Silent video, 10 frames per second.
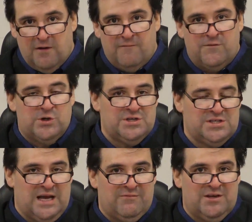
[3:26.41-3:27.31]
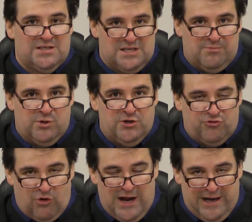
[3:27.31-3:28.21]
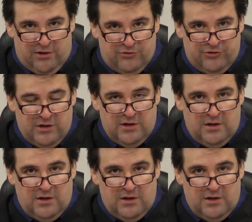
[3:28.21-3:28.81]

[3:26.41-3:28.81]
versus having separate trials.